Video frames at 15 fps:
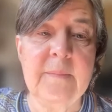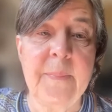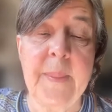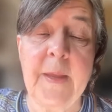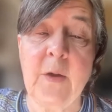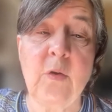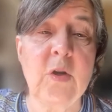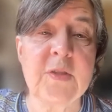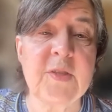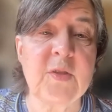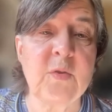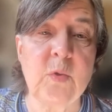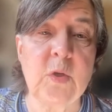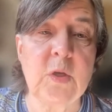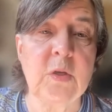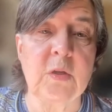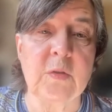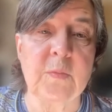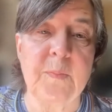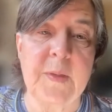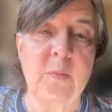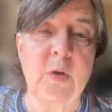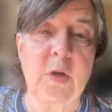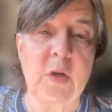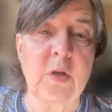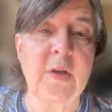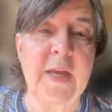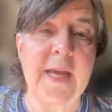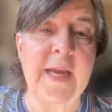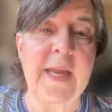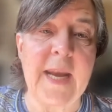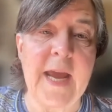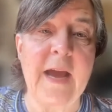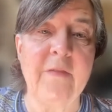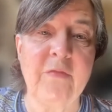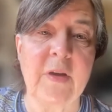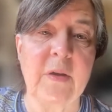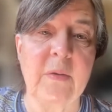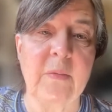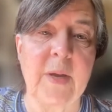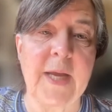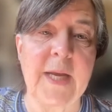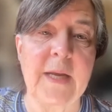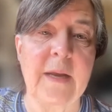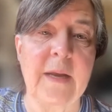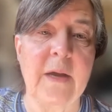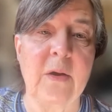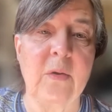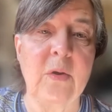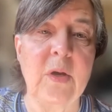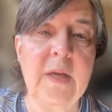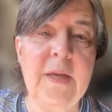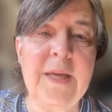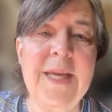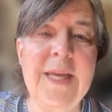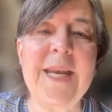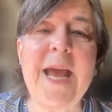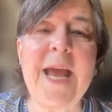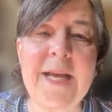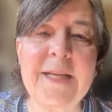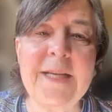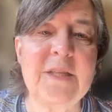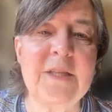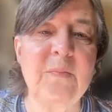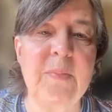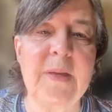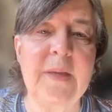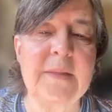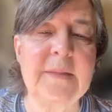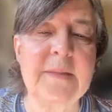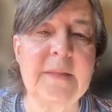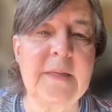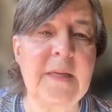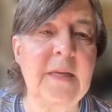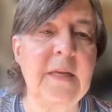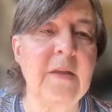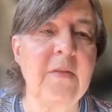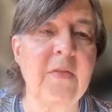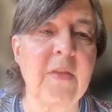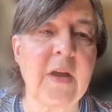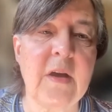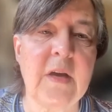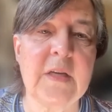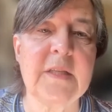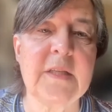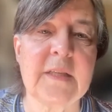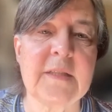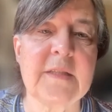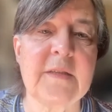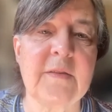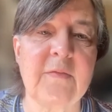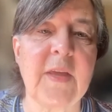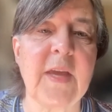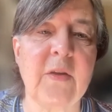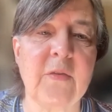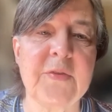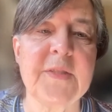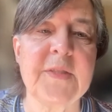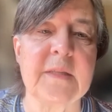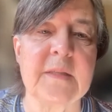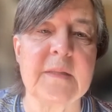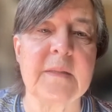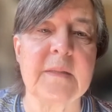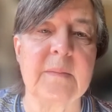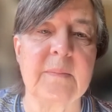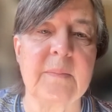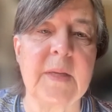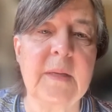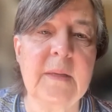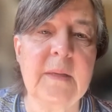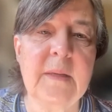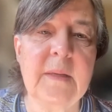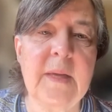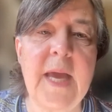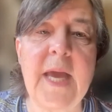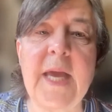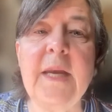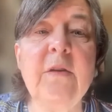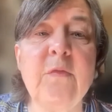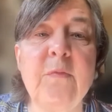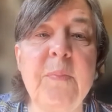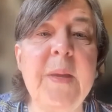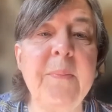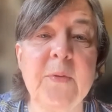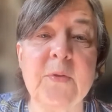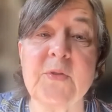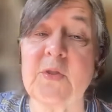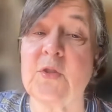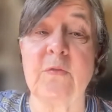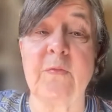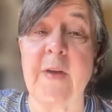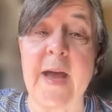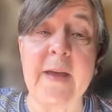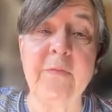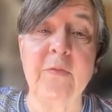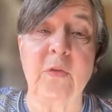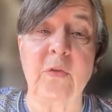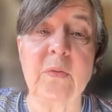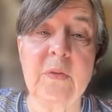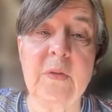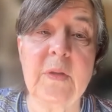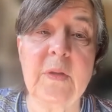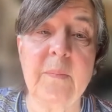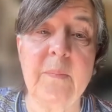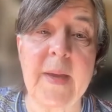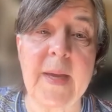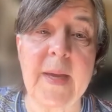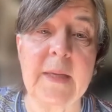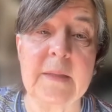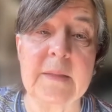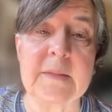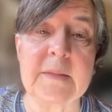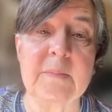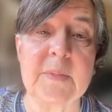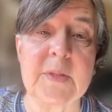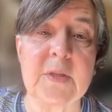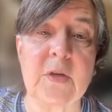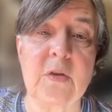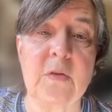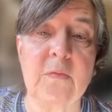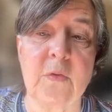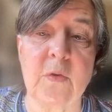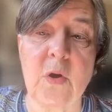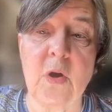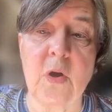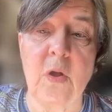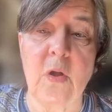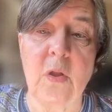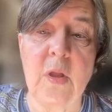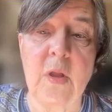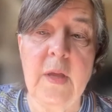across the world, but we're looking at Africa right now, it has to be seen in the context of the health system and of people's survival mechanisms overall,